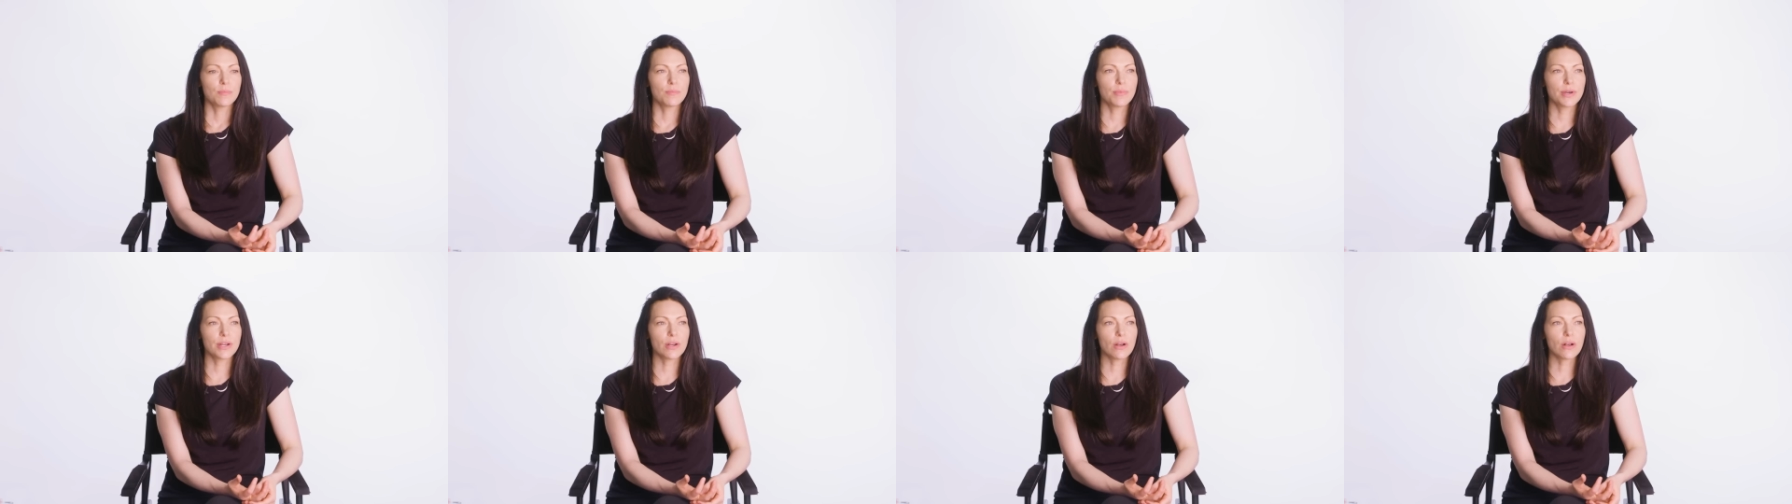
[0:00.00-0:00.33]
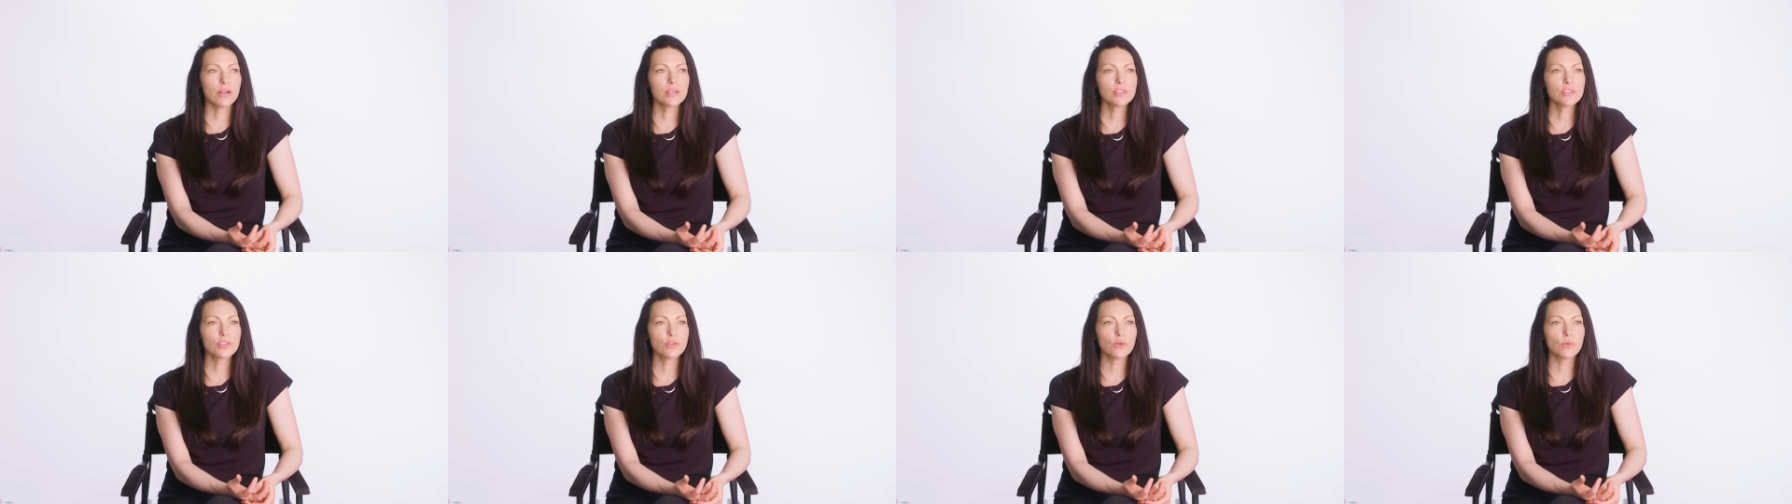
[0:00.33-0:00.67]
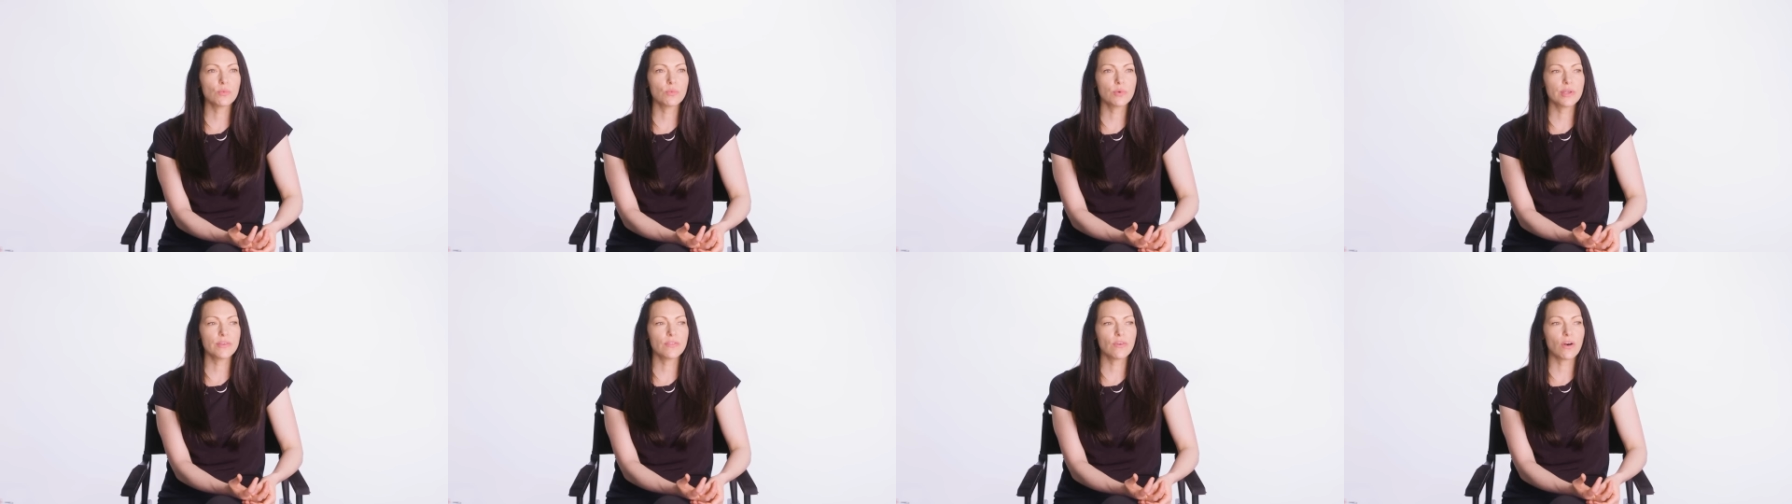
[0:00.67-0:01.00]
but also
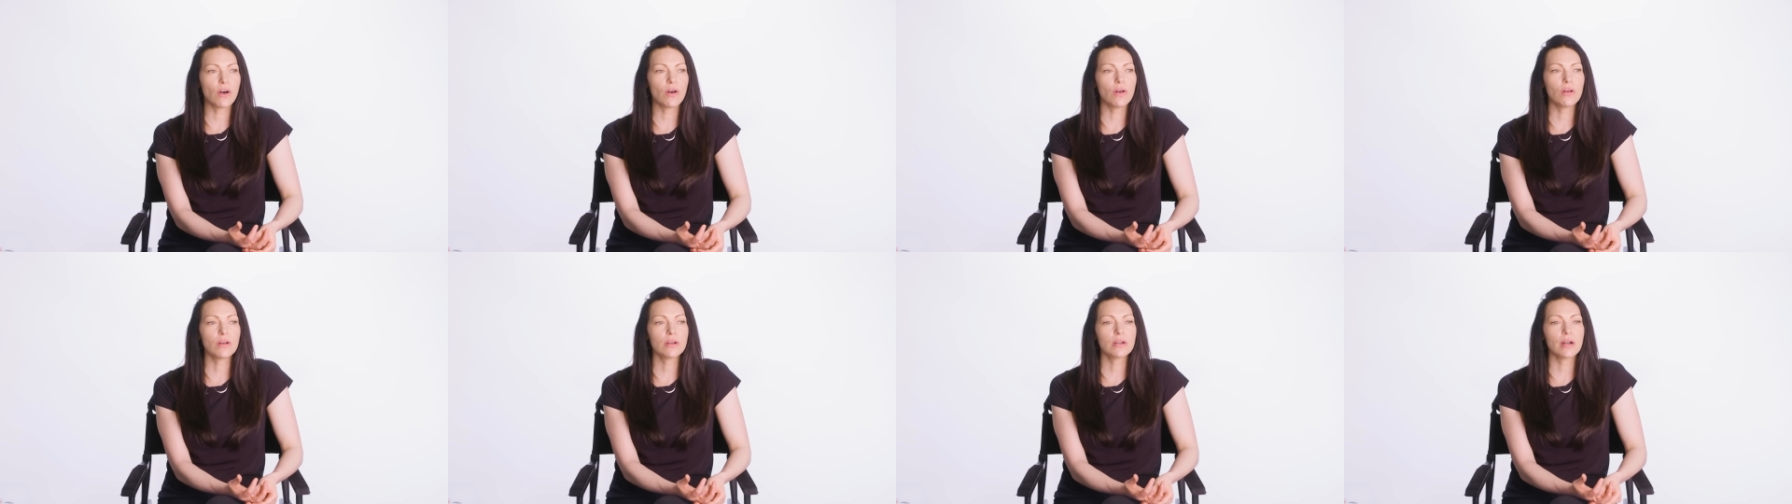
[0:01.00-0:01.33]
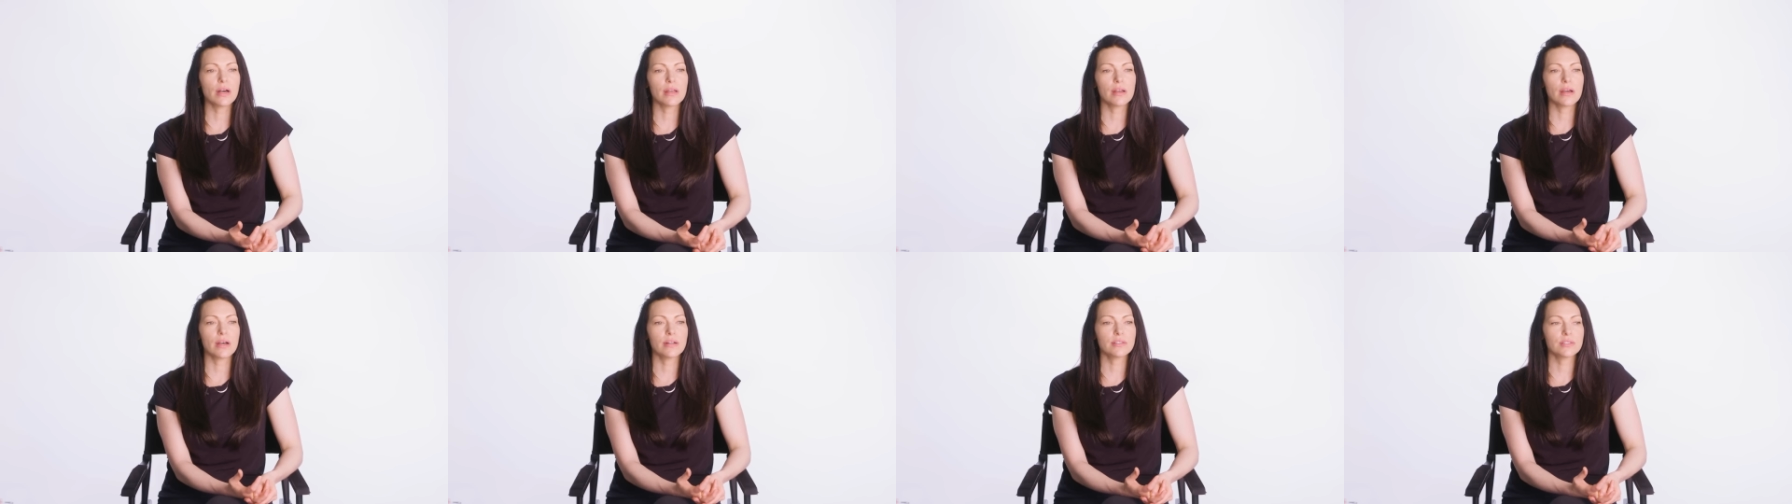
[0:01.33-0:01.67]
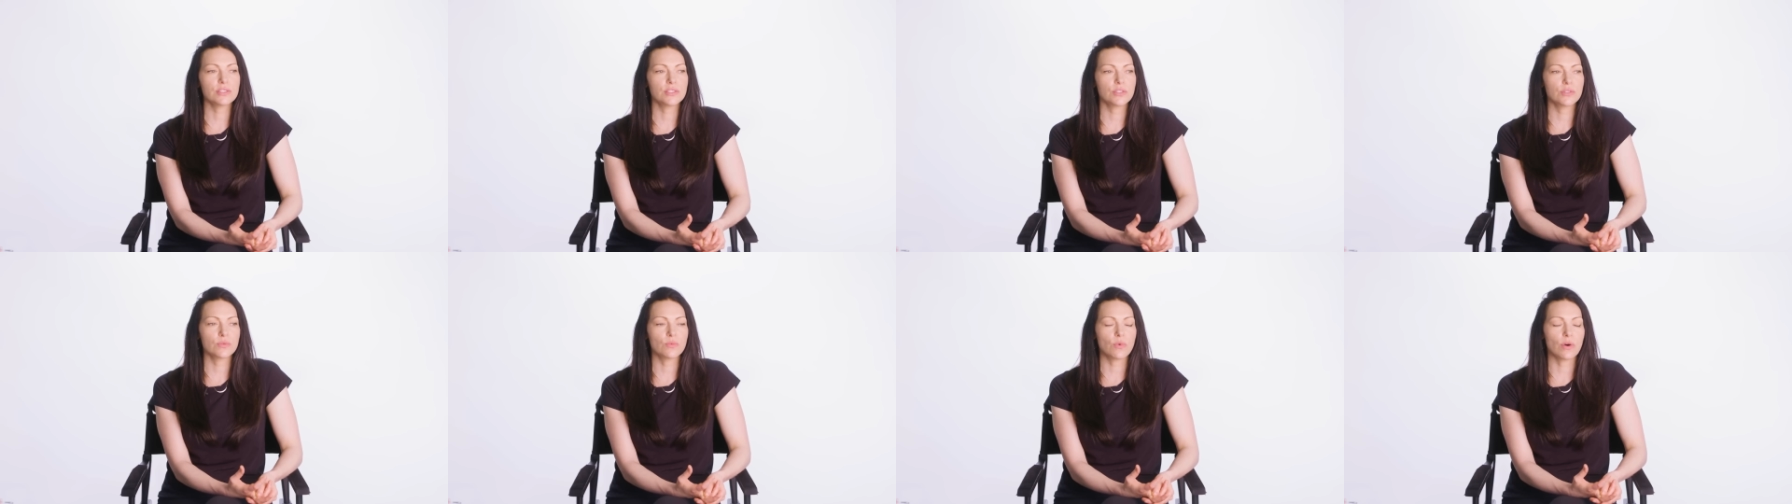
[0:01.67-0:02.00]
we've all gone on
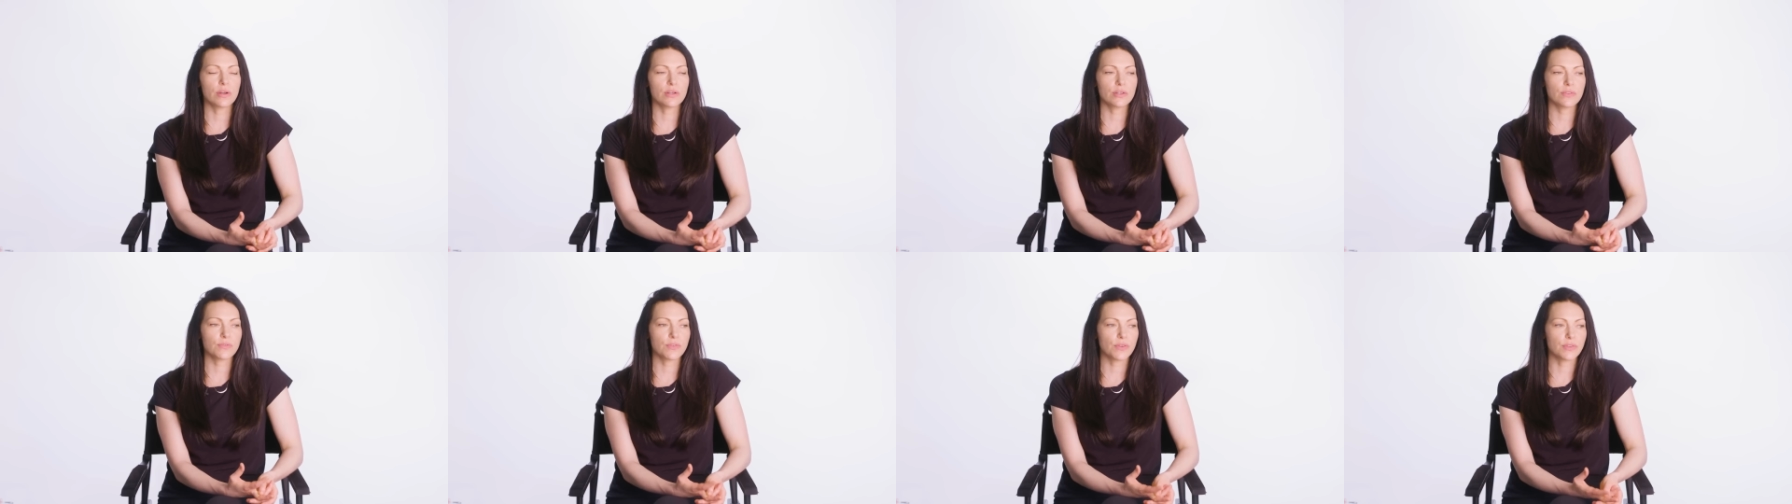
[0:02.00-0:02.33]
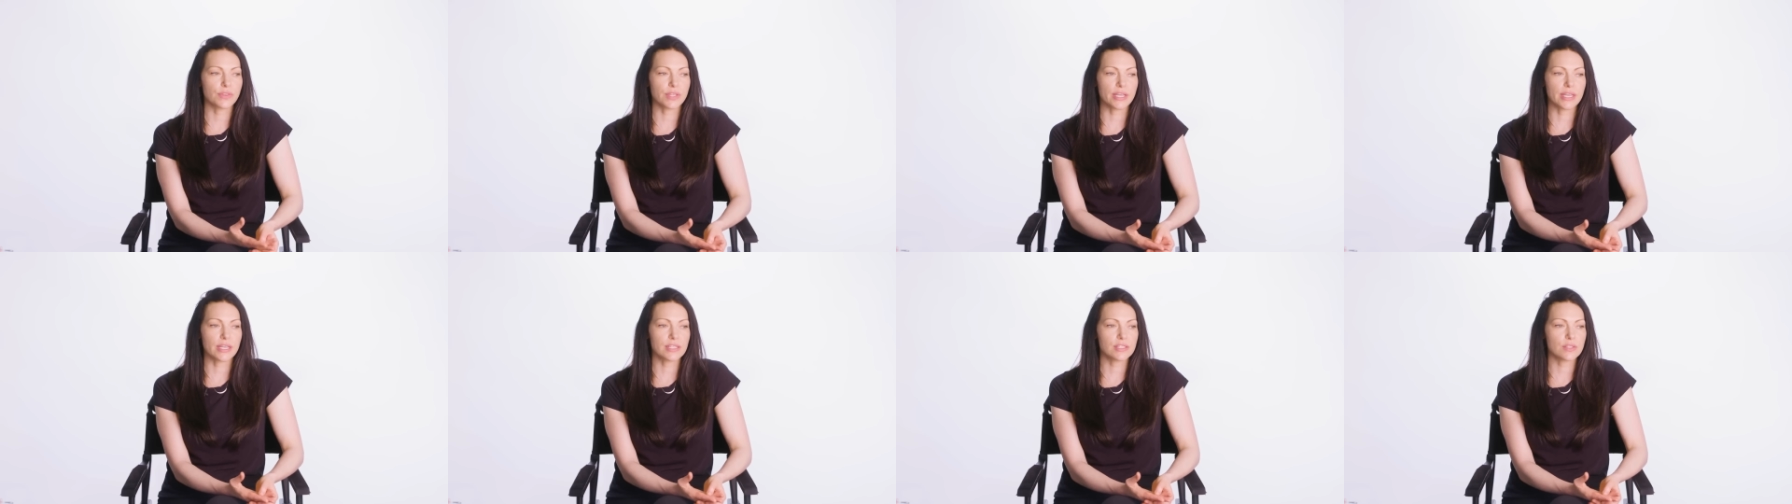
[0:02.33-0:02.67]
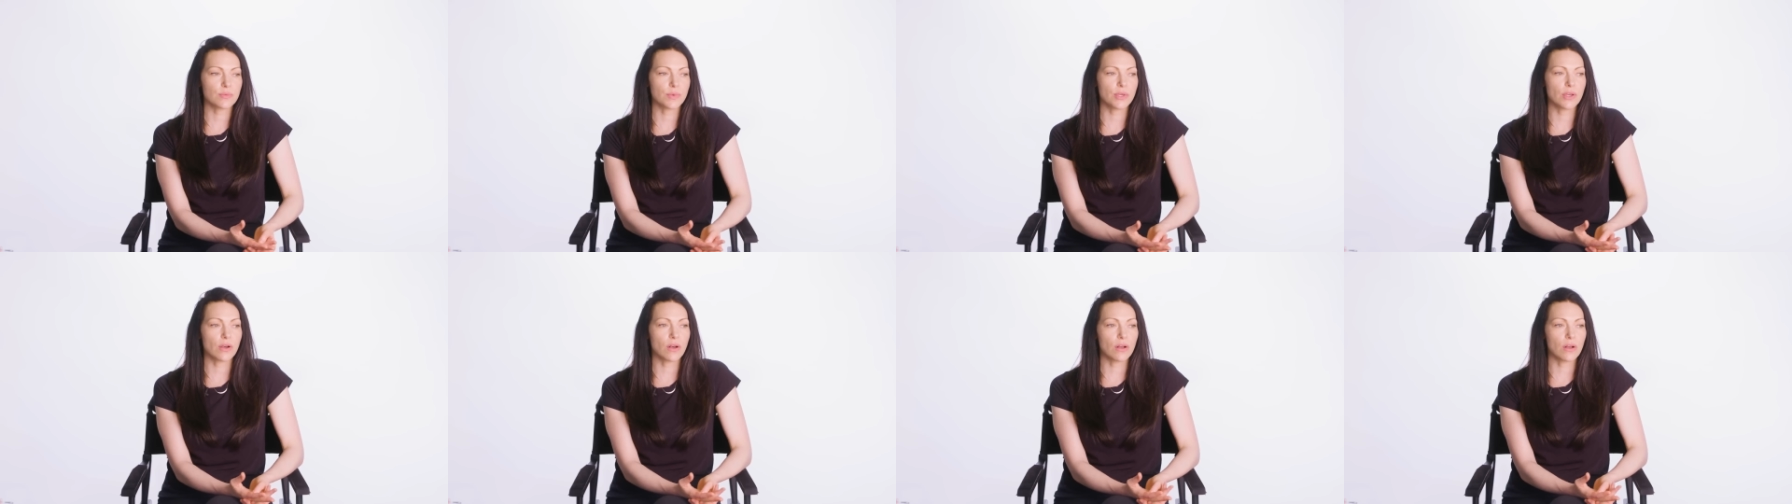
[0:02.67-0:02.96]
to do wonderful things and we